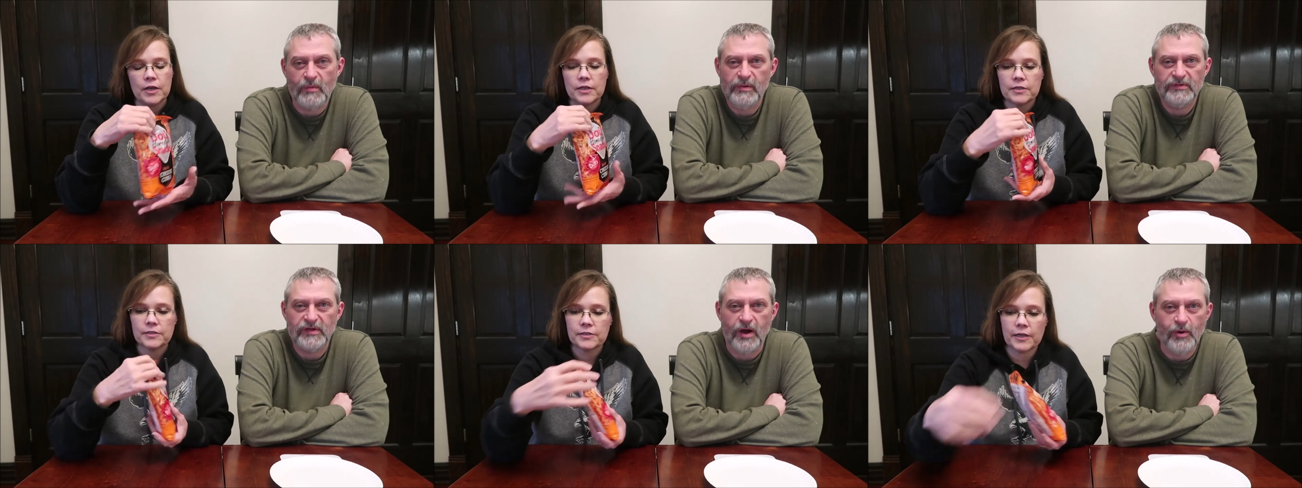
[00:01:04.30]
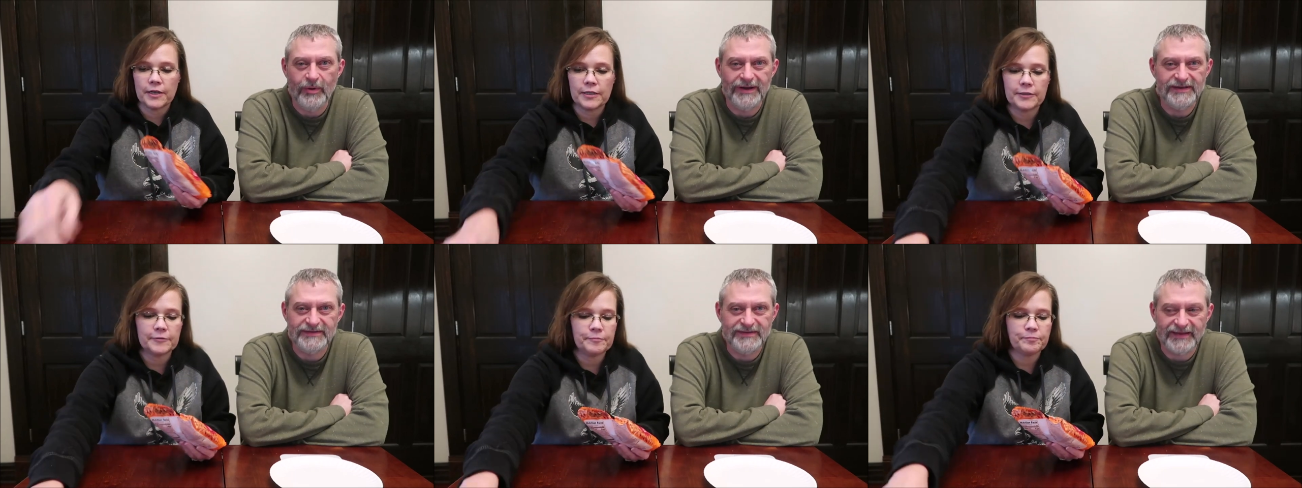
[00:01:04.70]
Speaker 1: almost so,
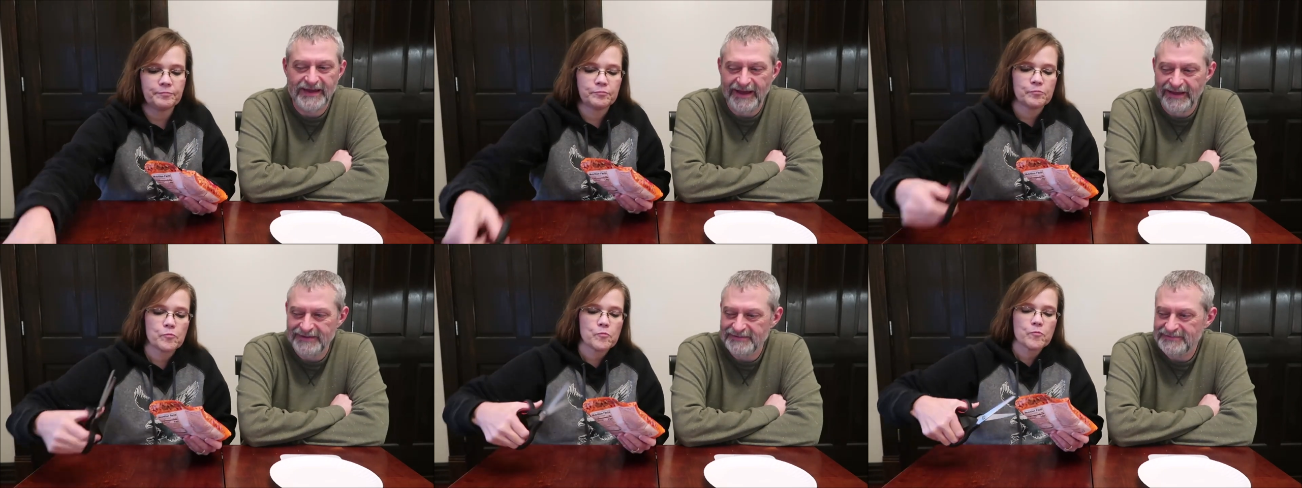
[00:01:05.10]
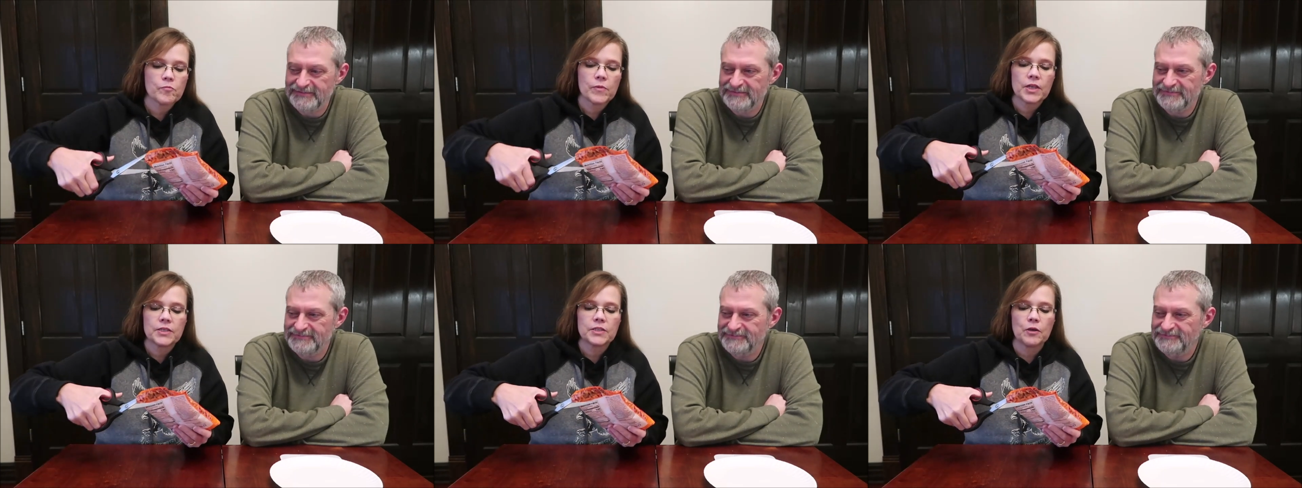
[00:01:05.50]
always the case.
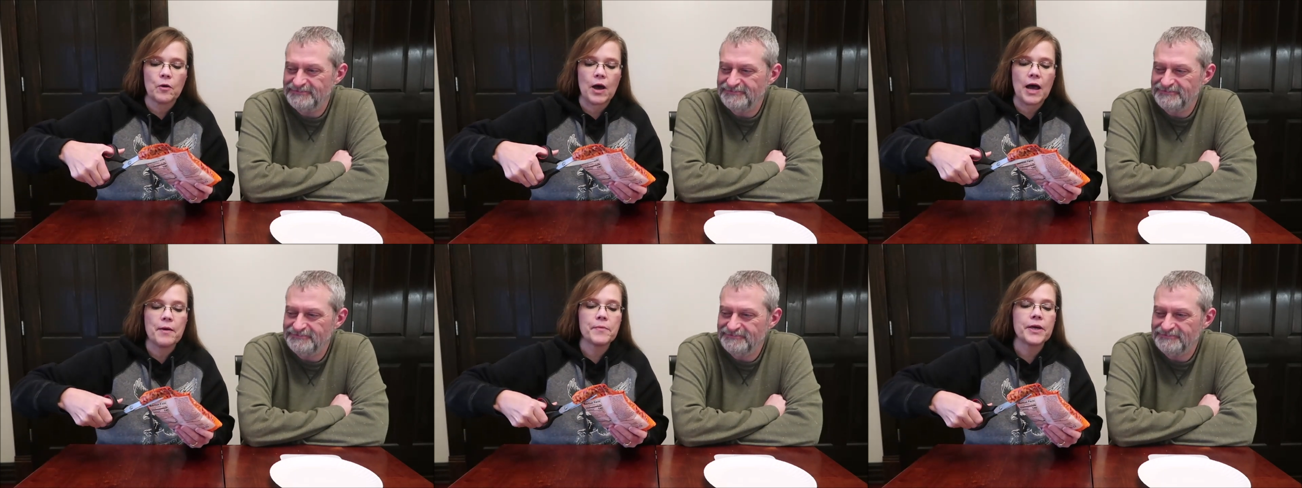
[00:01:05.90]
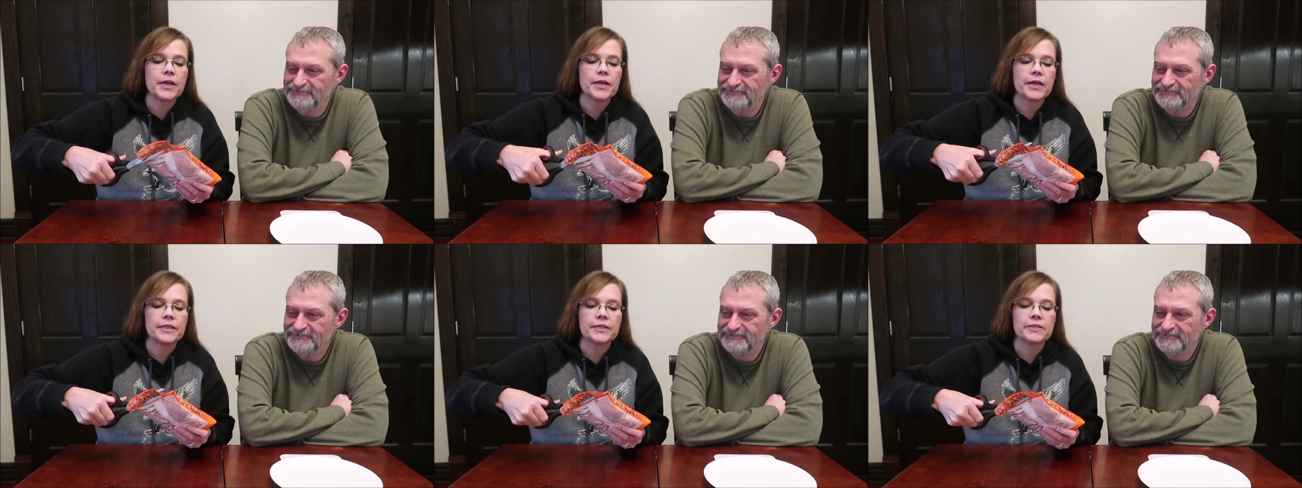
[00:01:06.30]
So I'm
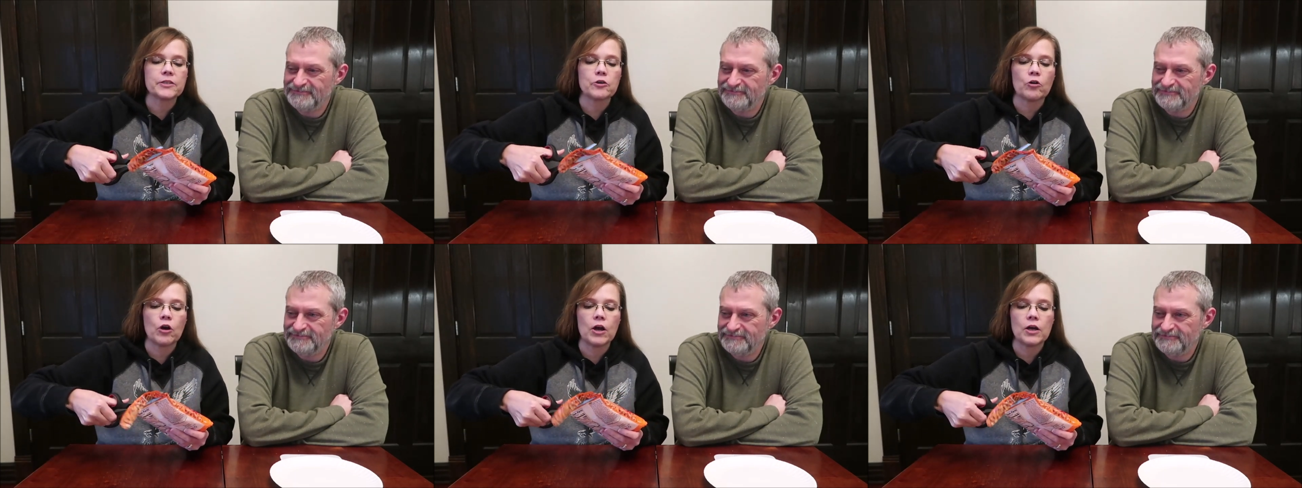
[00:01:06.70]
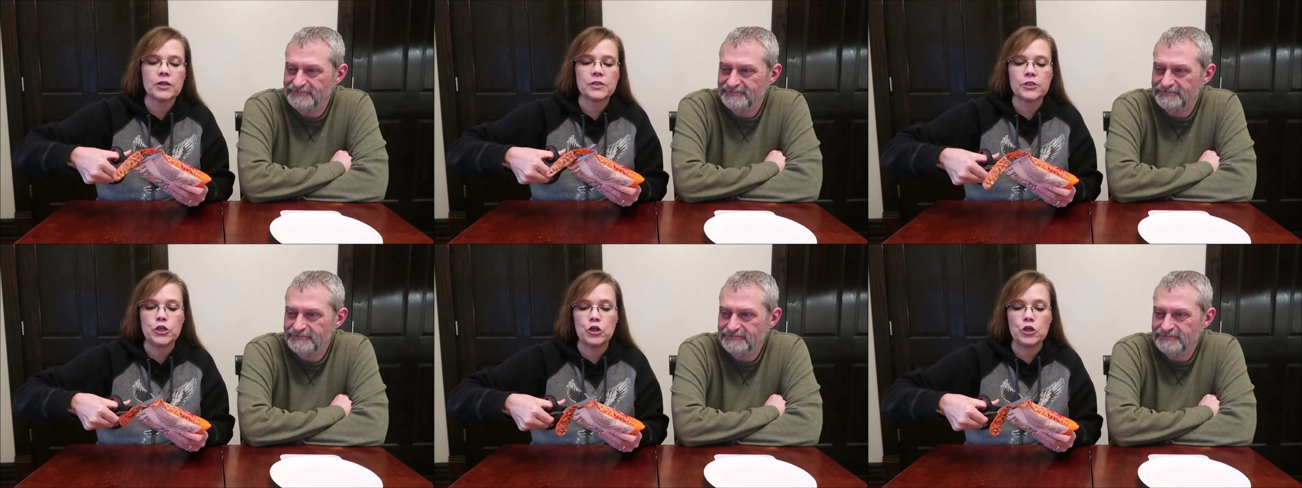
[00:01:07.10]
gonna cut this across.